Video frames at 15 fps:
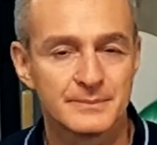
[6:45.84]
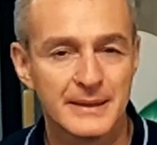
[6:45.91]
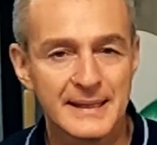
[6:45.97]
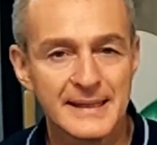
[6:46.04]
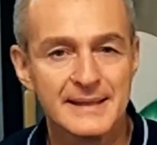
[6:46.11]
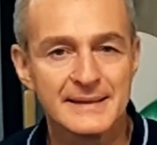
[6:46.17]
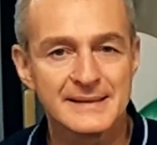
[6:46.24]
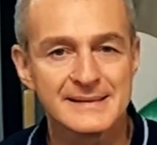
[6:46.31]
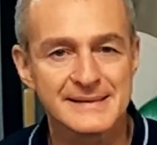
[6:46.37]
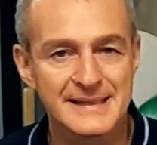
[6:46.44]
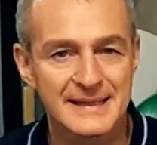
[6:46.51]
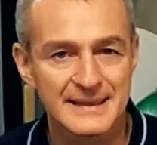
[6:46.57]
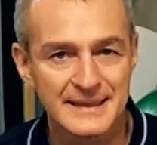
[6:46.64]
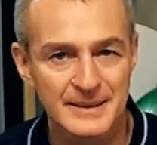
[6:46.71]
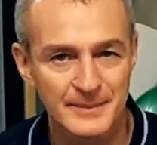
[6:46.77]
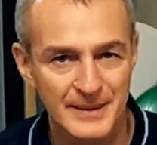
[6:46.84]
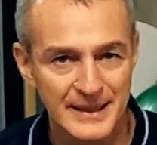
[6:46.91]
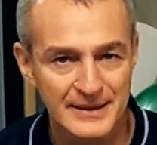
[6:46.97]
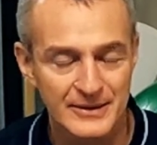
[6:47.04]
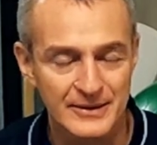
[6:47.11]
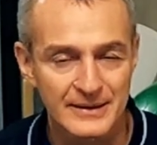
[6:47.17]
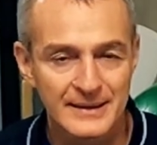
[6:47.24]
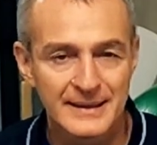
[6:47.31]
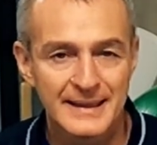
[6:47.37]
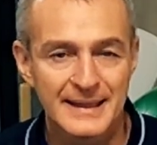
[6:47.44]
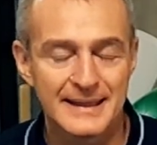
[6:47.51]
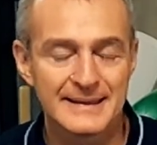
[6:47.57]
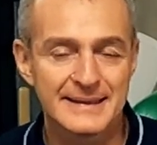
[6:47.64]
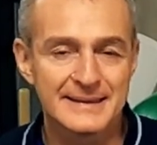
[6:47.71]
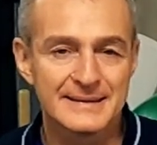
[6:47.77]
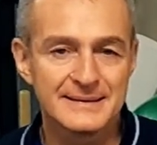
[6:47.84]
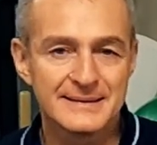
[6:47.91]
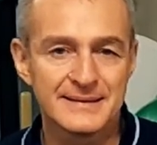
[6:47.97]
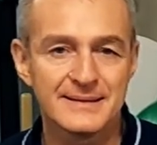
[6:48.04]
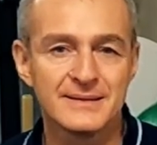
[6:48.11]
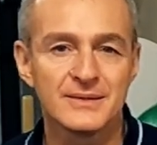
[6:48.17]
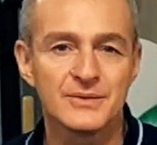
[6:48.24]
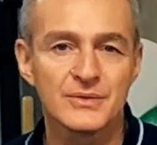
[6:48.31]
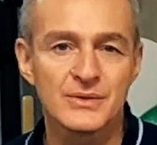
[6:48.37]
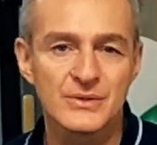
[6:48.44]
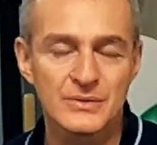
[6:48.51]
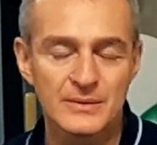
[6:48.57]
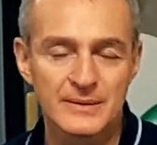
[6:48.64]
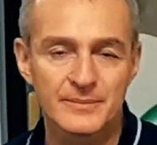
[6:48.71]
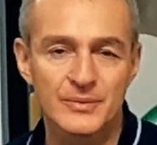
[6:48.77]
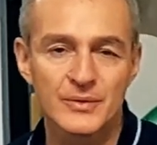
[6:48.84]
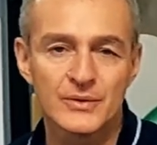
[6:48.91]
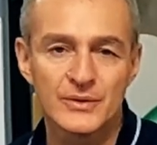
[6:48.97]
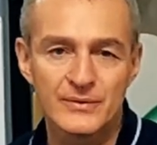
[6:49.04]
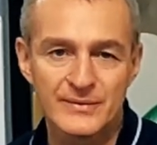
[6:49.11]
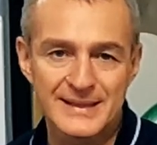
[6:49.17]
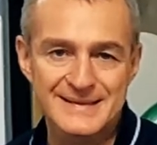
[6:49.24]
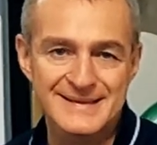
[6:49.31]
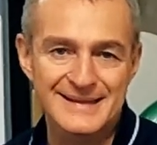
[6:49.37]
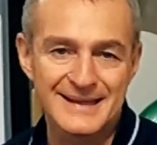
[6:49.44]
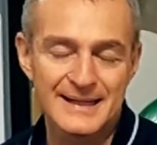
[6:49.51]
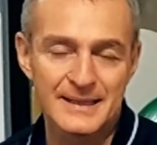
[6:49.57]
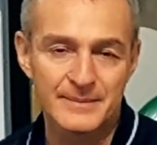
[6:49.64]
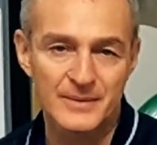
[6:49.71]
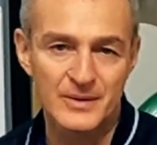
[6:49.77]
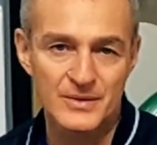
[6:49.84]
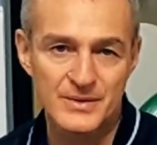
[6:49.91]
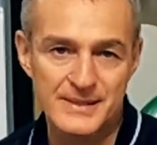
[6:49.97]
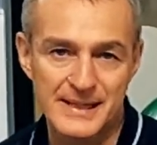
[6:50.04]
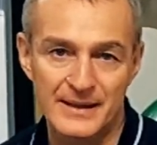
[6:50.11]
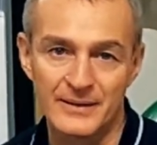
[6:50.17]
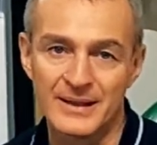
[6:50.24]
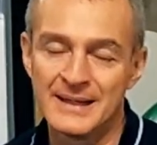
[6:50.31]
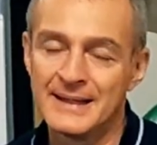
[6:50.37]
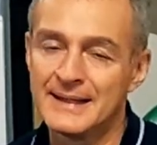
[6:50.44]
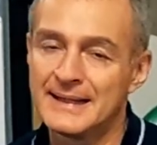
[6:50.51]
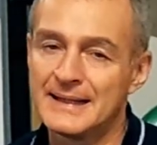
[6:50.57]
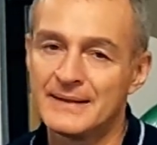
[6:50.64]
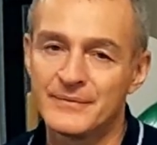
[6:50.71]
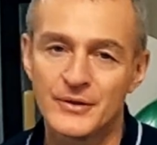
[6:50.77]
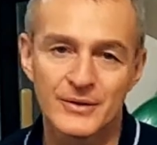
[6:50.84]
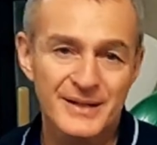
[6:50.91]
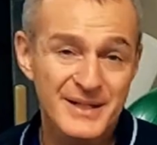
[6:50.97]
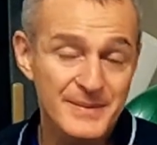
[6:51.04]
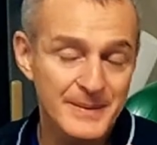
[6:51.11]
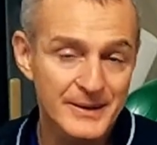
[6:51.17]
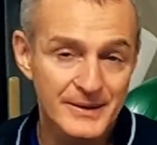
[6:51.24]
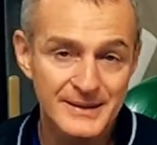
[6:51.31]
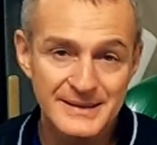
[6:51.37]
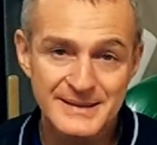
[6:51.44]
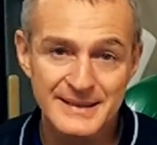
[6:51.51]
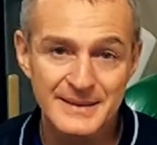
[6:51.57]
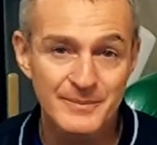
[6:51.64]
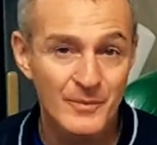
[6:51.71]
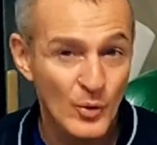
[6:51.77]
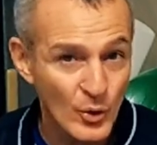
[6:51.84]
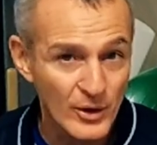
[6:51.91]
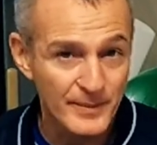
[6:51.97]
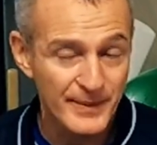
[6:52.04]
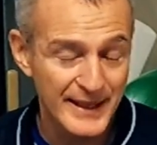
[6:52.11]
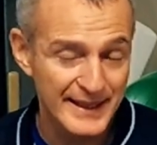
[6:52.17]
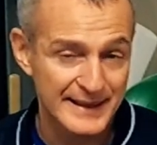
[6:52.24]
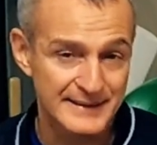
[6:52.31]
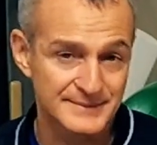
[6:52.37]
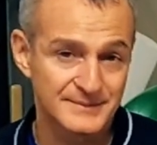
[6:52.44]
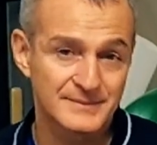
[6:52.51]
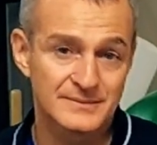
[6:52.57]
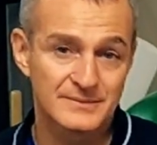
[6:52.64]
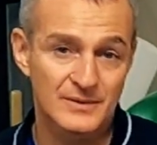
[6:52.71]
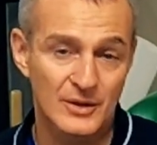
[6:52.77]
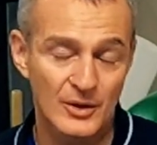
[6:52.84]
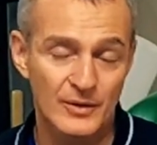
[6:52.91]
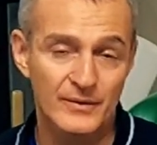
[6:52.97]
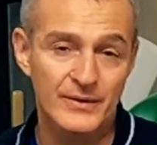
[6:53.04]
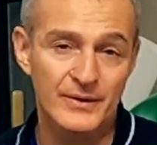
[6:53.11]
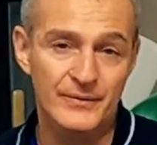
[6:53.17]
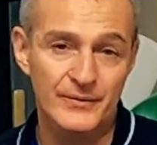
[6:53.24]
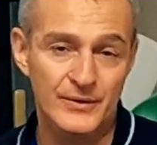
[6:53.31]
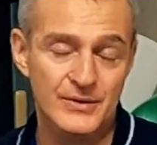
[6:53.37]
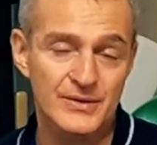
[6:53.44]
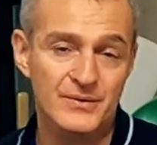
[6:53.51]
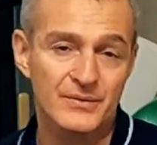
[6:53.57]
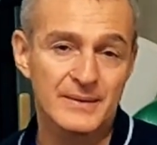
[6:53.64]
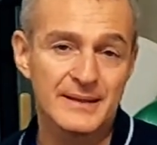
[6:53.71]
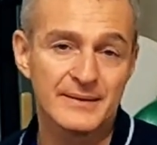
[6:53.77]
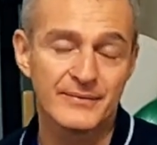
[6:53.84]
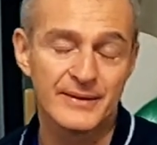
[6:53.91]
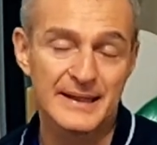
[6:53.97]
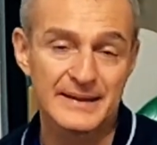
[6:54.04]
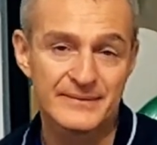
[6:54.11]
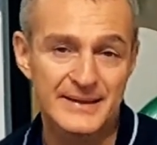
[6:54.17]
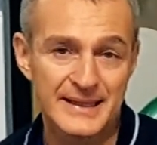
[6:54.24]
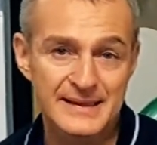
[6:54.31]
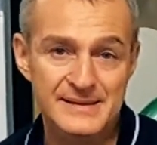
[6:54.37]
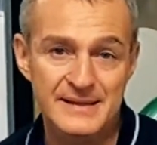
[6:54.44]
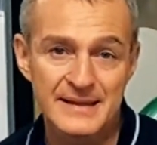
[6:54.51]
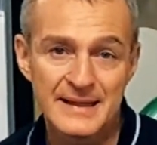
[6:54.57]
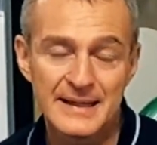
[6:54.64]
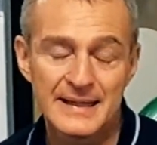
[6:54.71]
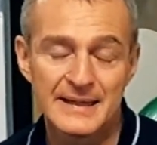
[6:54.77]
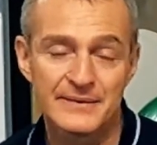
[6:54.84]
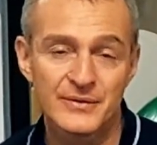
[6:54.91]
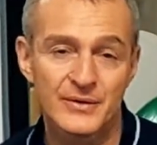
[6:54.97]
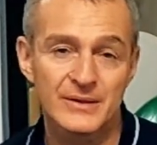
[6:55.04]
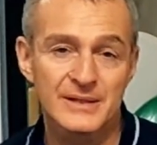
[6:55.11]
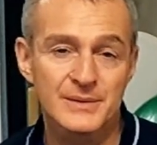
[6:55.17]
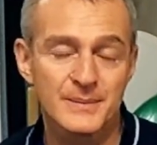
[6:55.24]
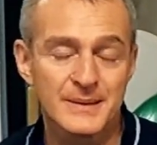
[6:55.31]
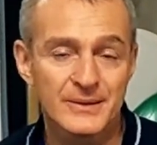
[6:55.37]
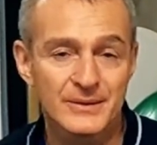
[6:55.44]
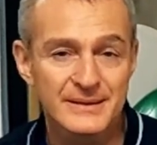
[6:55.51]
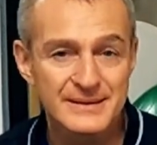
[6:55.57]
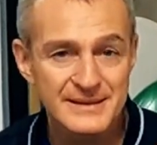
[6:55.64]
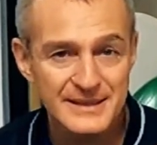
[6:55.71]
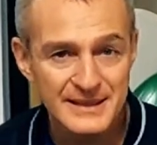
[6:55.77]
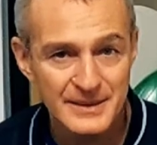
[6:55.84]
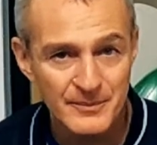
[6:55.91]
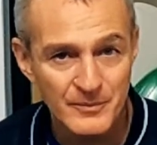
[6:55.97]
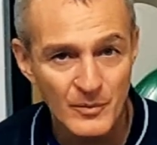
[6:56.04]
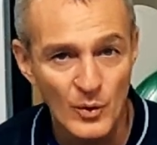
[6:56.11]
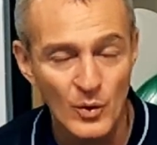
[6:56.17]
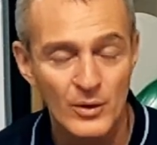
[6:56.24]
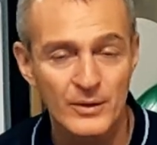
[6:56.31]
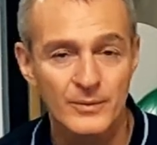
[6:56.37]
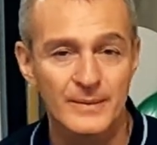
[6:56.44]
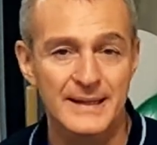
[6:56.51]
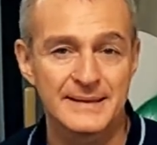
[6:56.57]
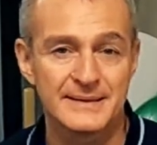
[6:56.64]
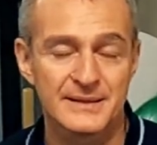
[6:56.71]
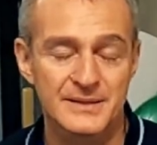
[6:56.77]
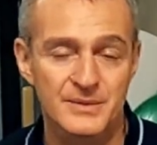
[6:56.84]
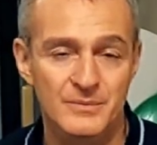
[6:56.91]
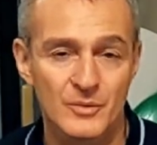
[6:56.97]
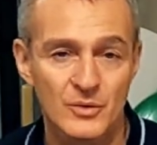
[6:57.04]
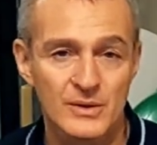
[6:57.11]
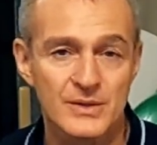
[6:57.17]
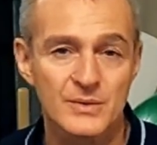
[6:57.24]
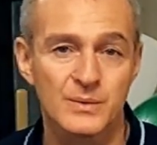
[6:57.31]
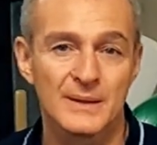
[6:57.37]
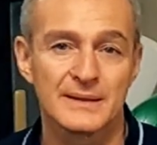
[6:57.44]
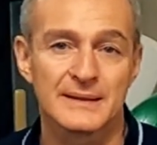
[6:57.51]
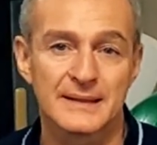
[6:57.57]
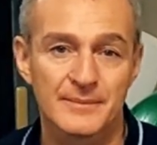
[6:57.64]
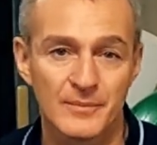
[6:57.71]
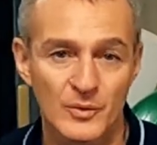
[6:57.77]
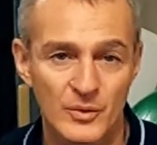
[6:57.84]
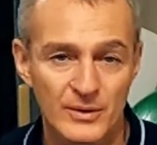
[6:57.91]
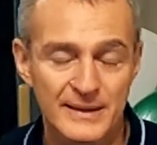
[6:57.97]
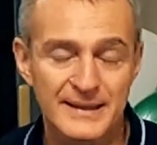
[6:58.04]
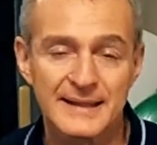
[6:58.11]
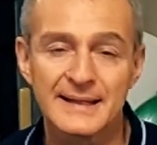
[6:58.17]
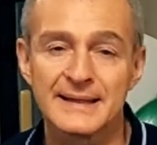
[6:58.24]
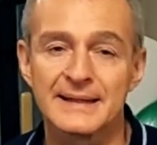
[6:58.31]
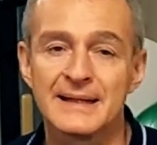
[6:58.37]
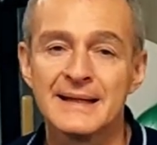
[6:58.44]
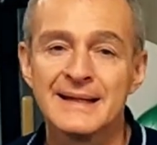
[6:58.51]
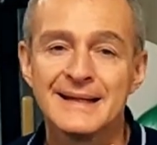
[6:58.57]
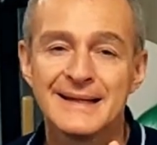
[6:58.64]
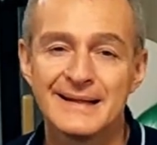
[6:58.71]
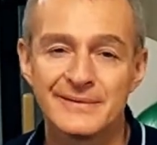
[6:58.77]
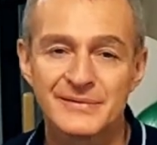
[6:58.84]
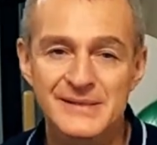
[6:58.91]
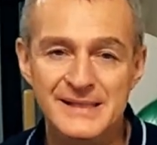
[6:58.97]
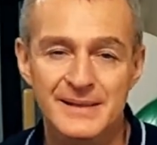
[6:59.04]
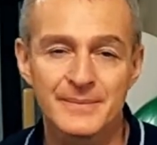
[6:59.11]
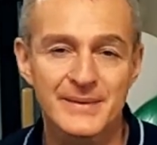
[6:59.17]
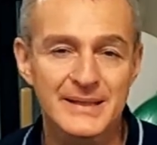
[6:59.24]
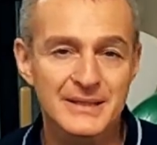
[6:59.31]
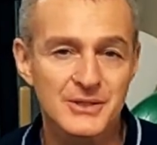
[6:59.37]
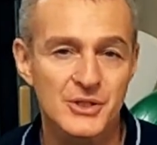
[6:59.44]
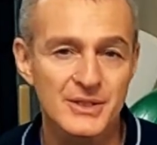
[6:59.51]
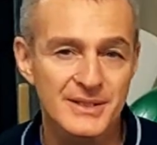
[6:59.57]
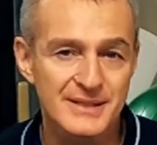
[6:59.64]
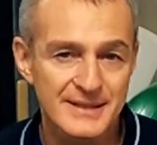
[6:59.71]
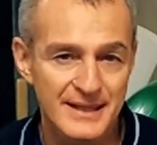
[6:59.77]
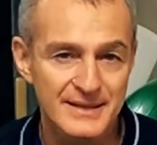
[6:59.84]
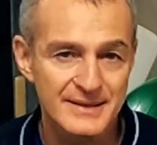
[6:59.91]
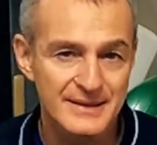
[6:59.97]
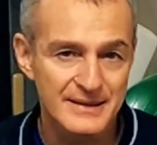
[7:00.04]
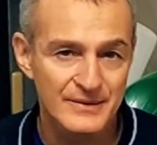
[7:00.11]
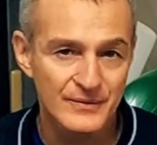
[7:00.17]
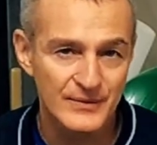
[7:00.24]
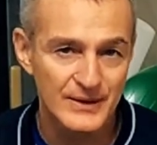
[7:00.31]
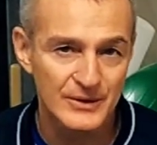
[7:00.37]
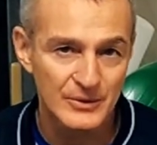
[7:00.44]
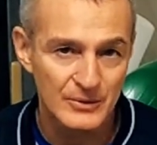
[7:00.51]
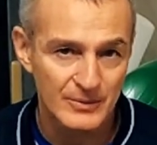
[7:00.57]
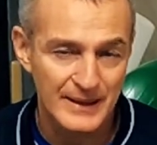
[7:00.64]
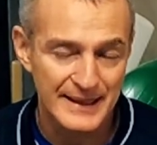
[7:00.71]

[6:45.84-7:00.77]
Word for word: Pain is getting better and it continues to improve as time goes out. If you're experiencing more pain over the first three to five days, if you're experiencing more redness, more swelling, more heat, if something just doesn't feel